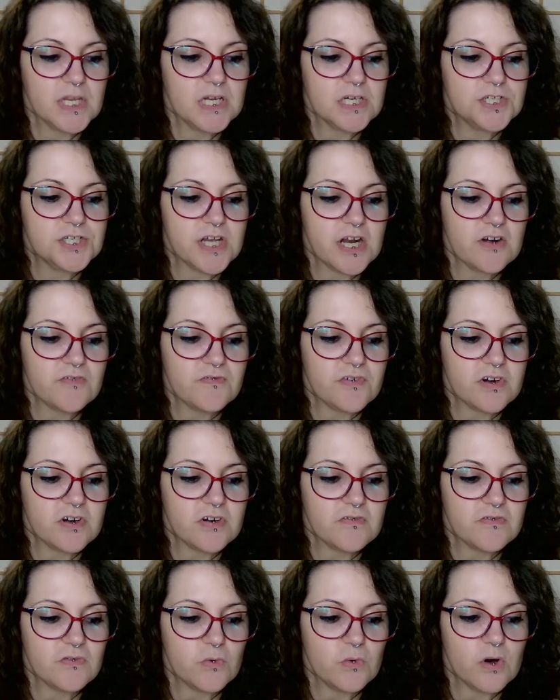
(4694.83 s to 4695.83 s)
Jennifer,
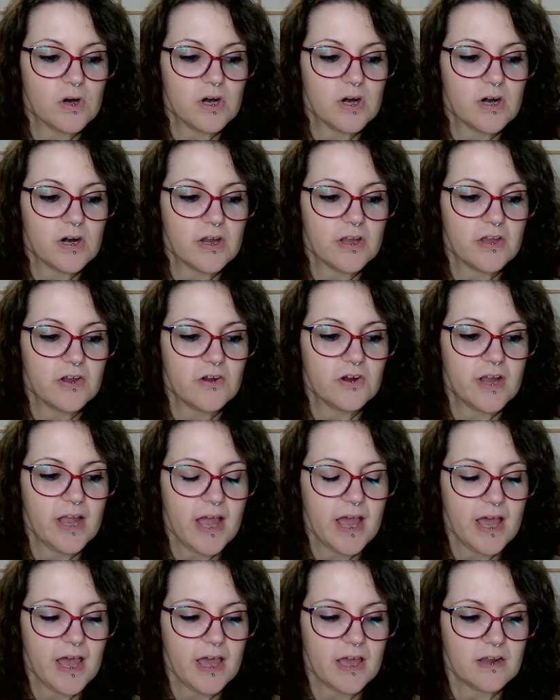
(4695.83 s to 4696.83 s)
for your
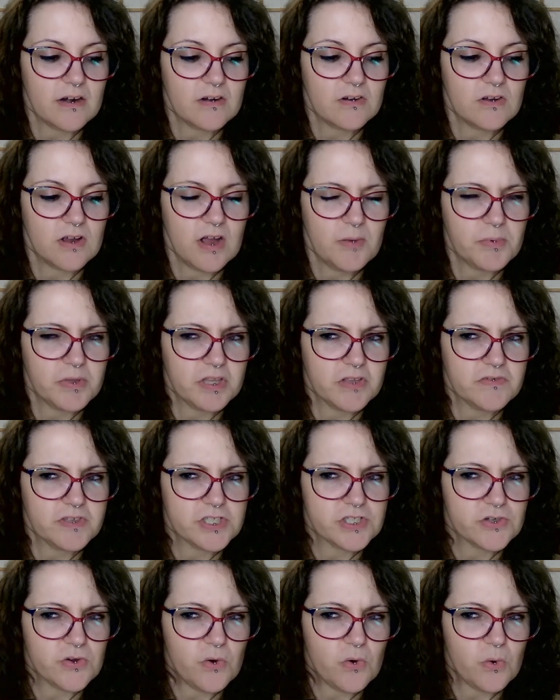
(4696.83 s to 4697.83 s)
cat, I believe
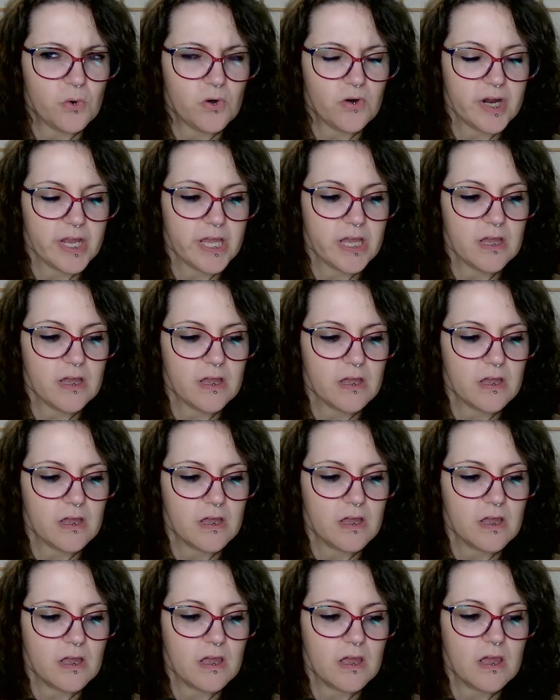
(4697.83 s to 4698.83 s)
it's Corey,
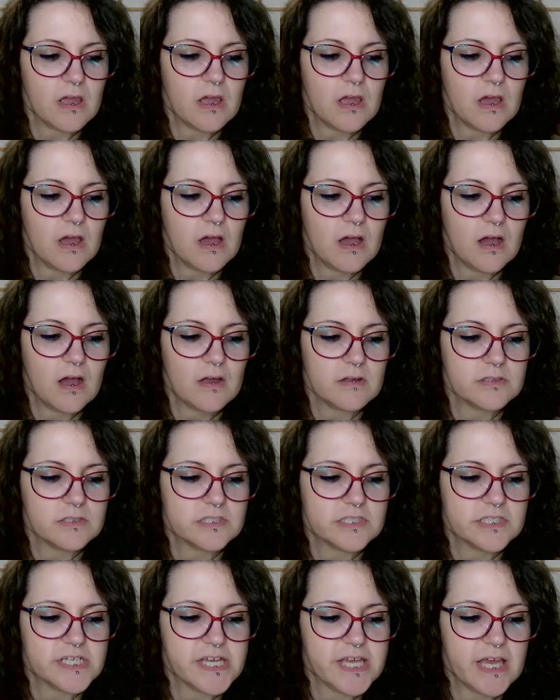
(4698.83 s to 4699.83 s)

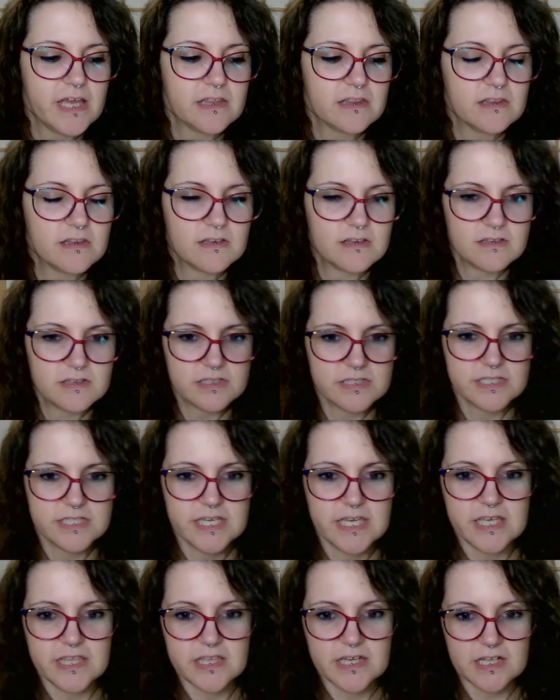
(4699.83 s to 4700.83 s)
to get
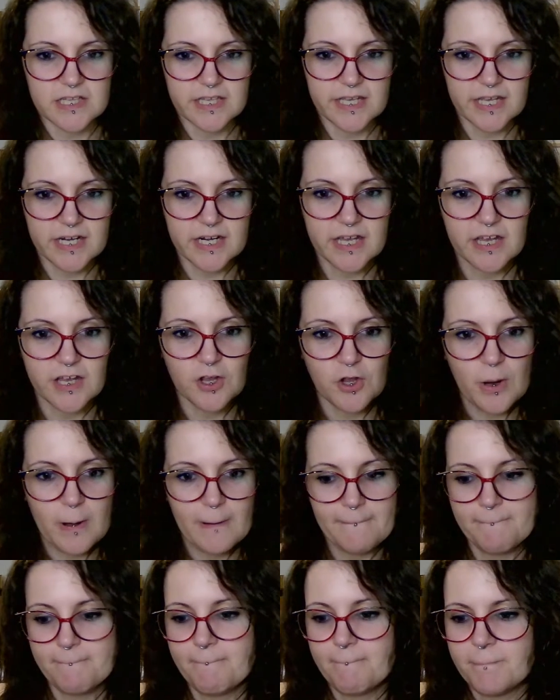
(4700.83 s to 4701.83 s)
teeth cleaning.
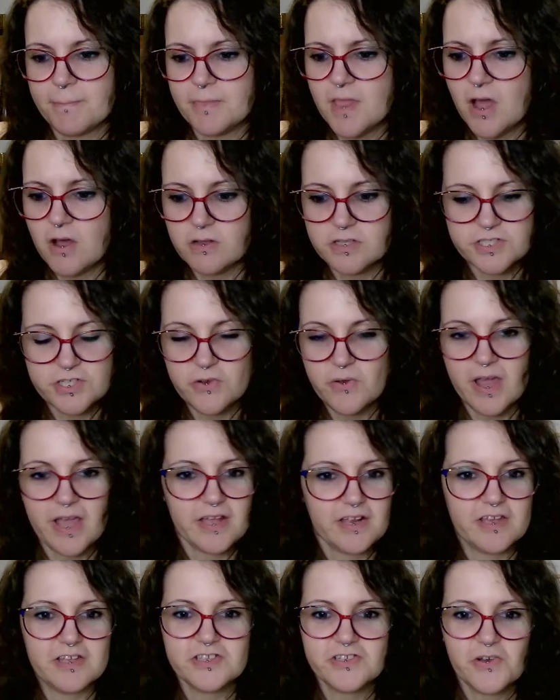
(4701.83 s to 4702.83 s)
No, it's
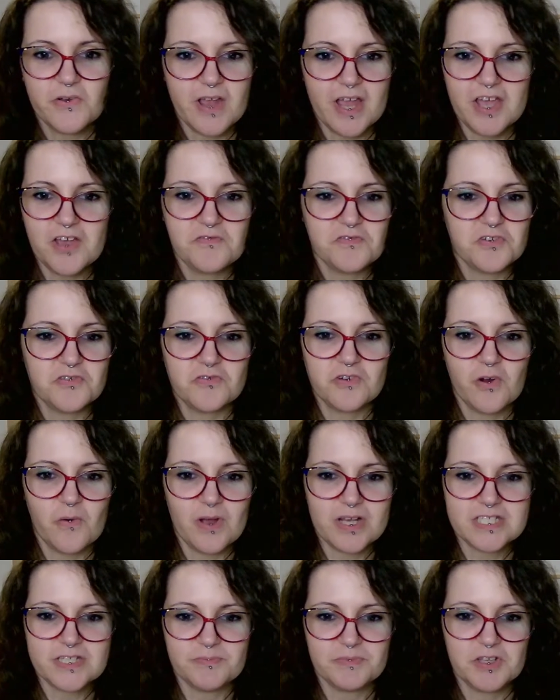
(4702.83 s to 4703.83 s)
okay. It's okay if you
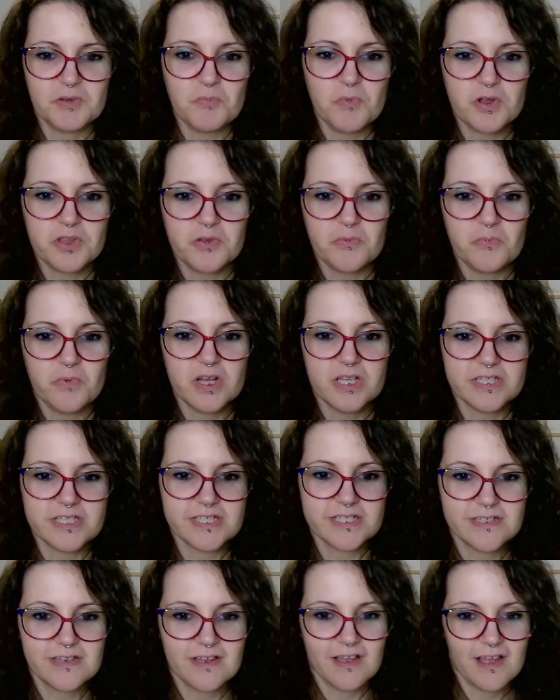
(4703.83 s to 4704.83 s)
request something more than once.